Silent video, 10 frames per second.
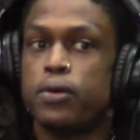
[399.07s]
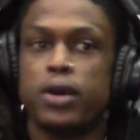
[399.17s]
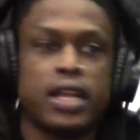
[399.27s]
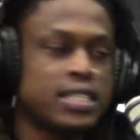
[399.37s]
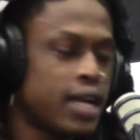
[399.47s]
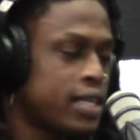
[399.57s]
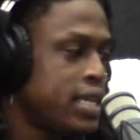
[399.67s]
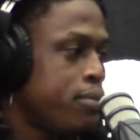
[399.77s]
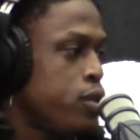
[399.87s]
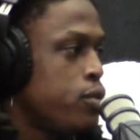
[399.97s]
And that's how I
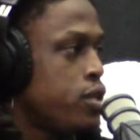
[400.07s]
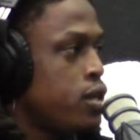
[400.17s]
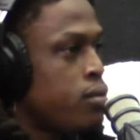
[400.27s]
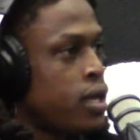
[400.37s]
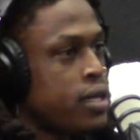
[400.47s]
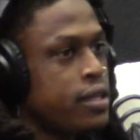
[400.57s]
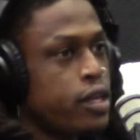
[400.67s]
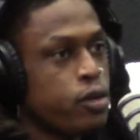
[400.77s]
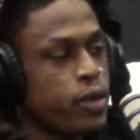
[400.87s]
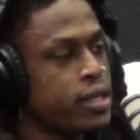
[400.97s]
tapped in with them. Like their
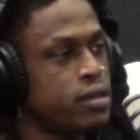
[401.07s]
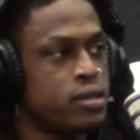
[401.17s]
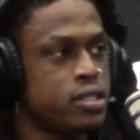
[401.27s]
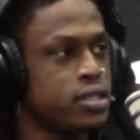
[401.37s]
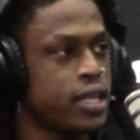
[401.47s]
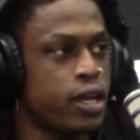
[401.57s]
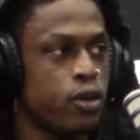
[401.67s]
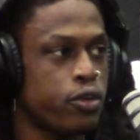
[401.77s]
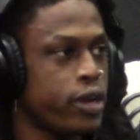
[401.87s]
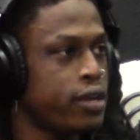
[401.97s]
directors, just their
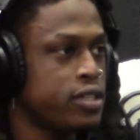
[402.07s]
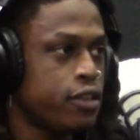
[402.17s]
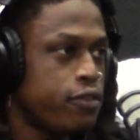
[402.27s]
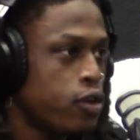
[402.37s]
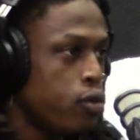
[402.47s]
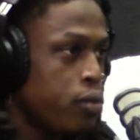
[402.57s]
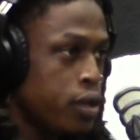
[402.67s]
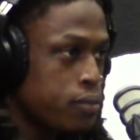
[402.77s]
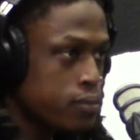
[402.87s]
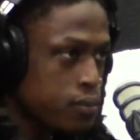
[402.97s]
whole creative team fuck with
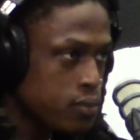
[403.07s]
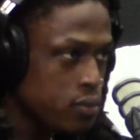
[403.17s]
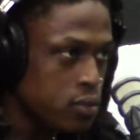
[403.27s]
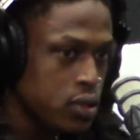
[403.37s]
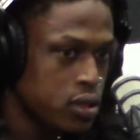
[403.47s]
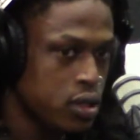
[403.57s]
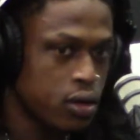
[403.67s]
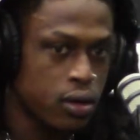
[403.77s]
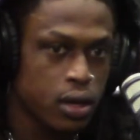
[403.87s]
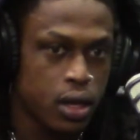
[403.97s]
me.
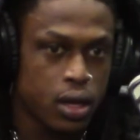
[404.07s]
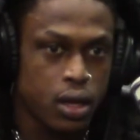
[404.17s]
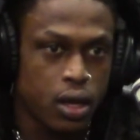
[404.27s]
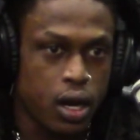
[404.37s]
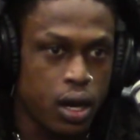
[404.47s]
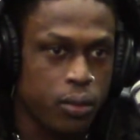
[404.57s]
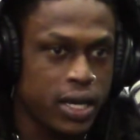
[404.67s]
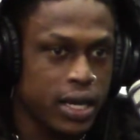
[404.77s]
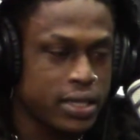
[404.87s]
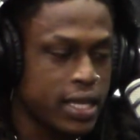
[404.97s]
So we
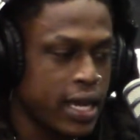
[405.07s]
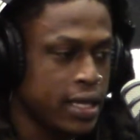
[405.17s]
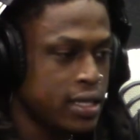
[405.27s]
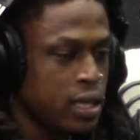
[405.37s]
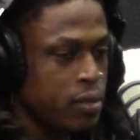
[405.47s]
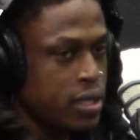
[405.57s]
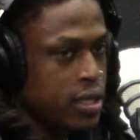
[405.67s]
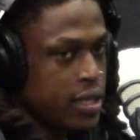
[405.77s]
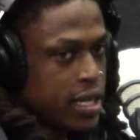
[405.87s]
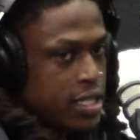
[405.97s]
kind of tag team and
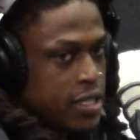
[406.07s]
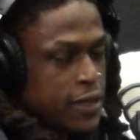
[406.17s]
did that shit.